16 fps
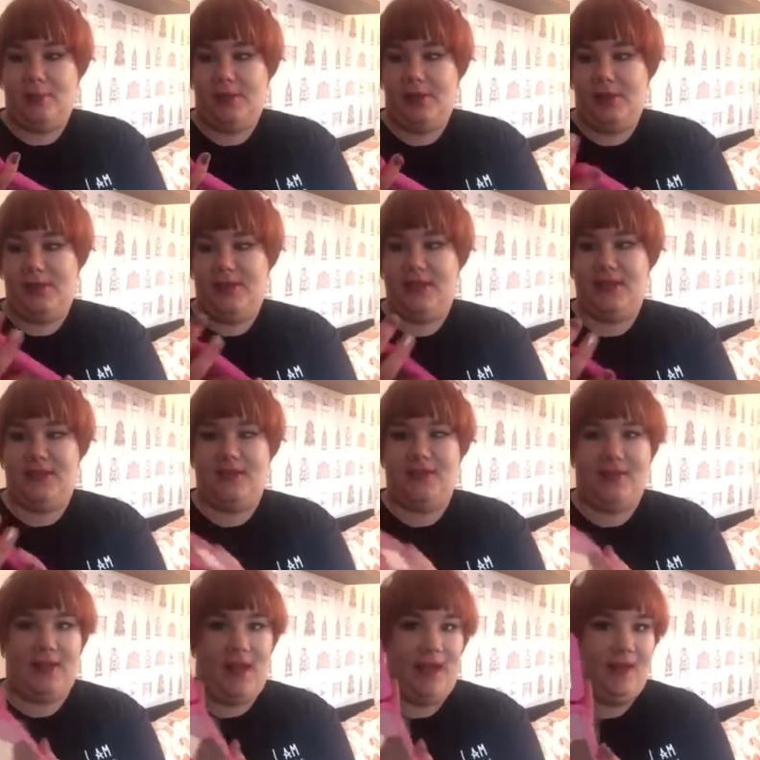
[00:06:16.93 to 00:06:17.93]
pretty
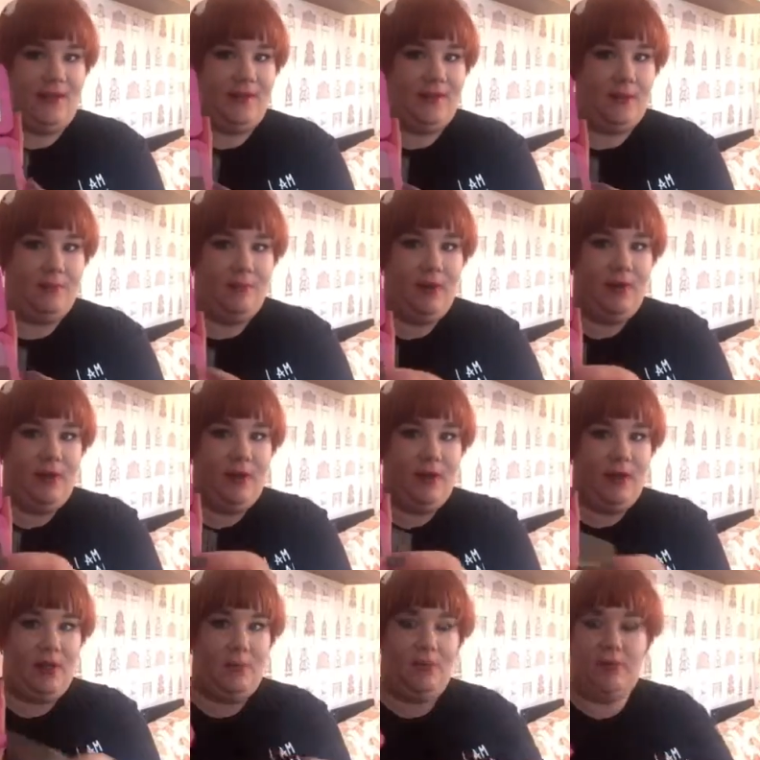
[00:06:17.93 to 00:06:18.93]
decent sized mirror
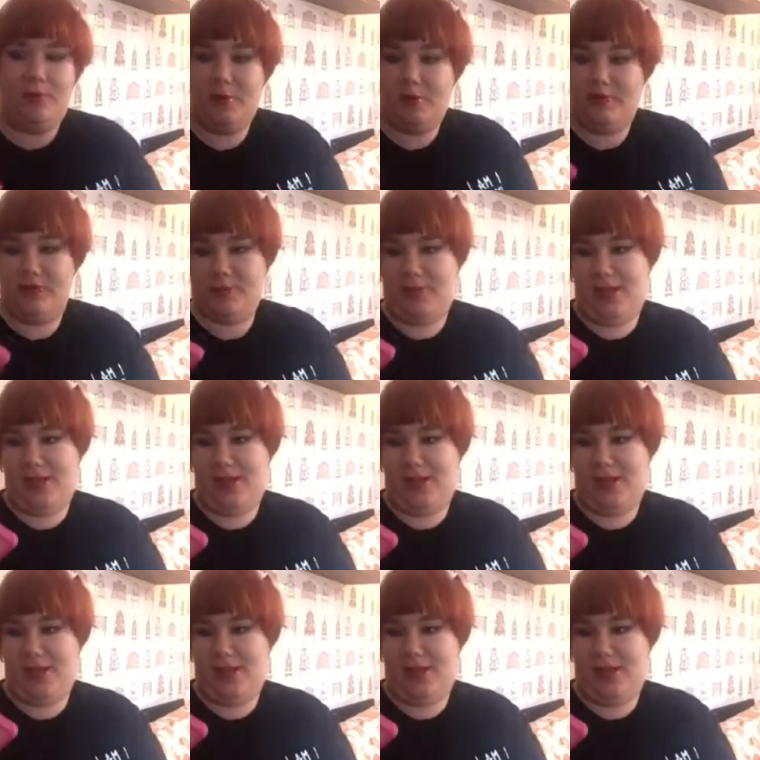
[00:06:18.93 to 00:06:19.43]
and then we remove this